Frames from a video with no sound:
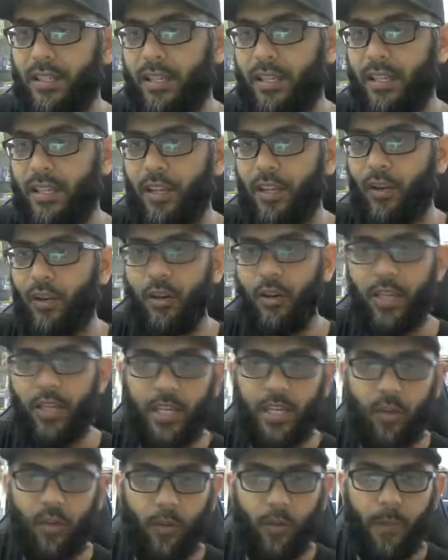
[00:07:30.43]
you
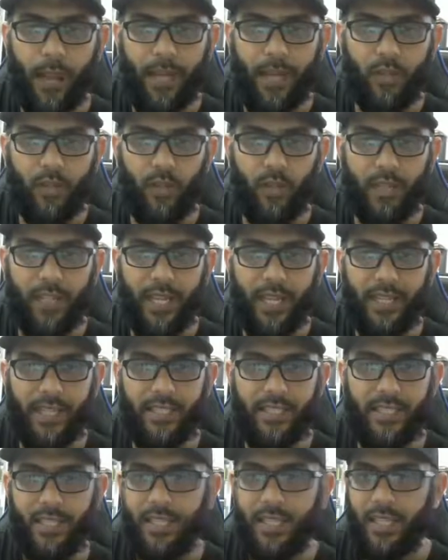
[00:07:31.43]
can go back to the
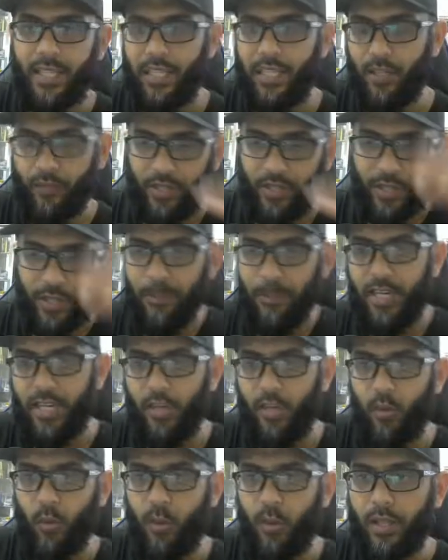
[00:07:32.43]
text. If you completely
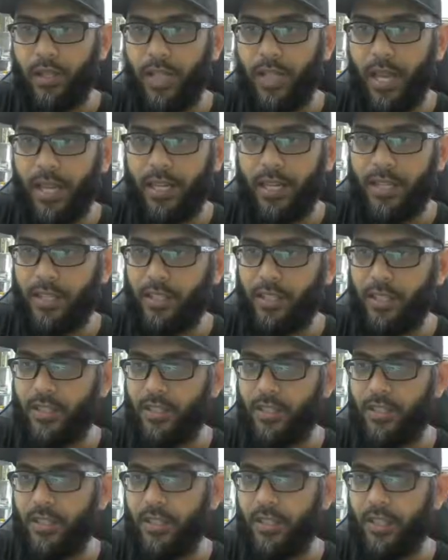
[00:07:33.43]
don't want that, you
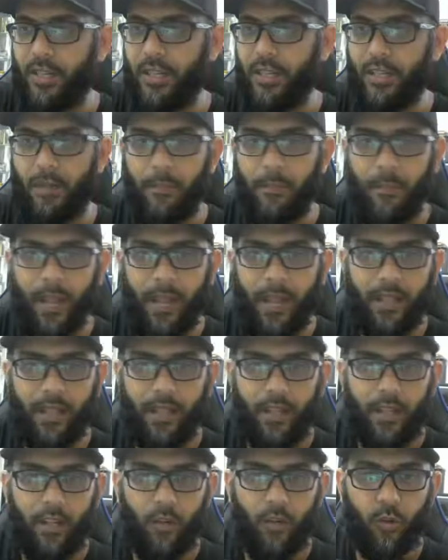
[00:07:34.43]
just go back,
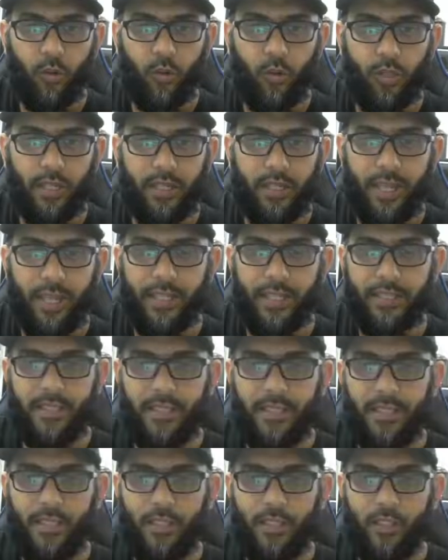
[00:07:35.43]
go to the
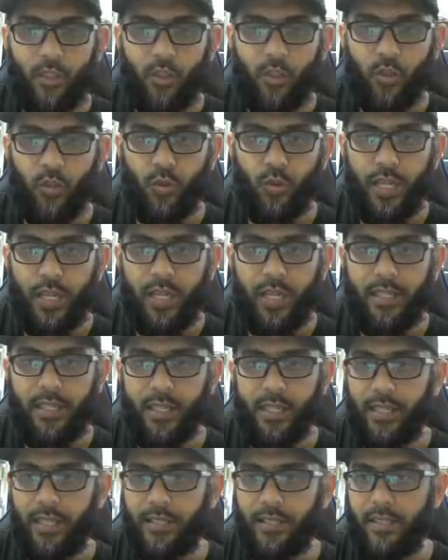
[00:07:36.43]
text, choose any
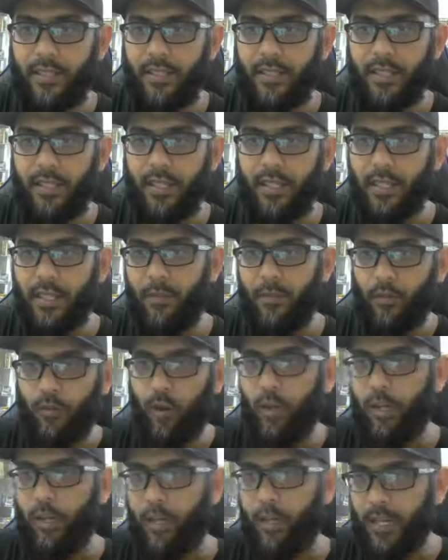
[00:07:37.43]
text. It will come
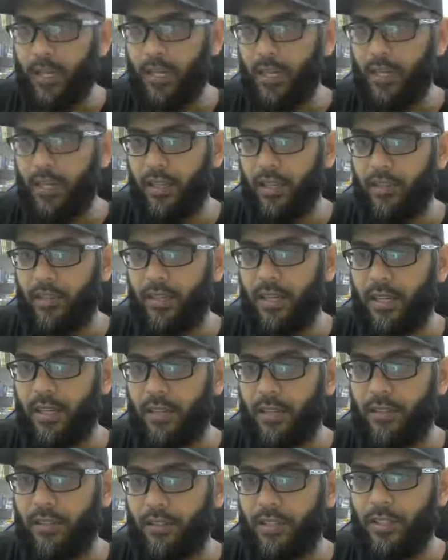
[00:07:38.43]
automatically here. Then
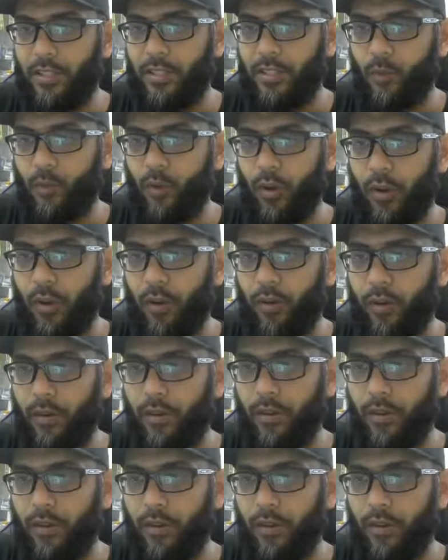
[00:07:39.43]
just move around.